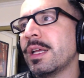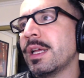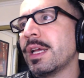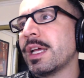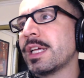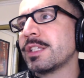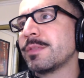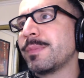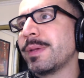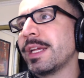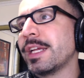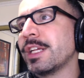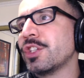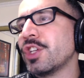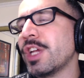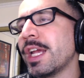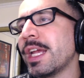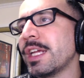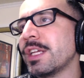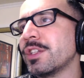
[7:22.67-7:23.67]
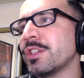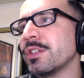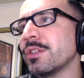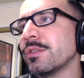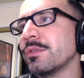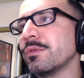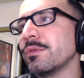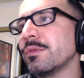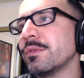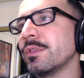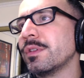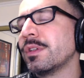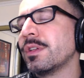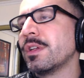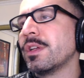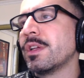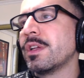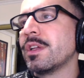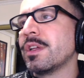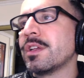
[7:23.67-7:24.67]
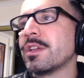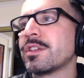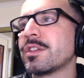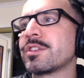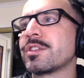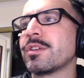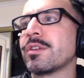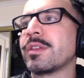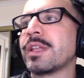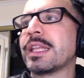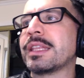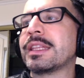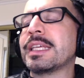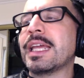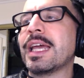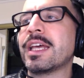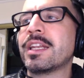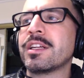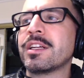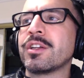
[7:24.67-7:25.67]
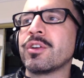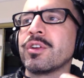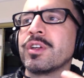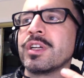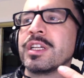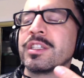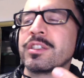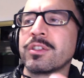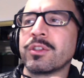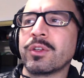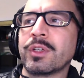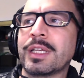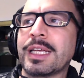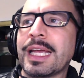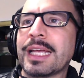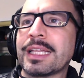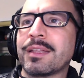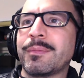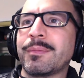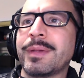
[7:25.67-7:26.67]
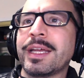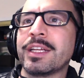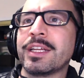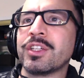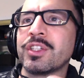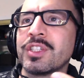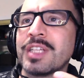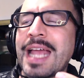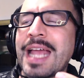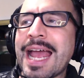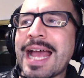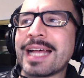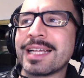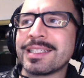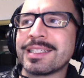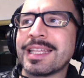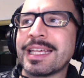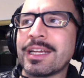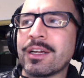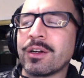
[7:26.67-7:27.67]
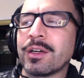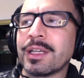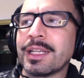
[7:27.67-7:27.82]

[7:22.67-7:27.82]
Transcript: as page A2, so that the editor is looking at the pages as they are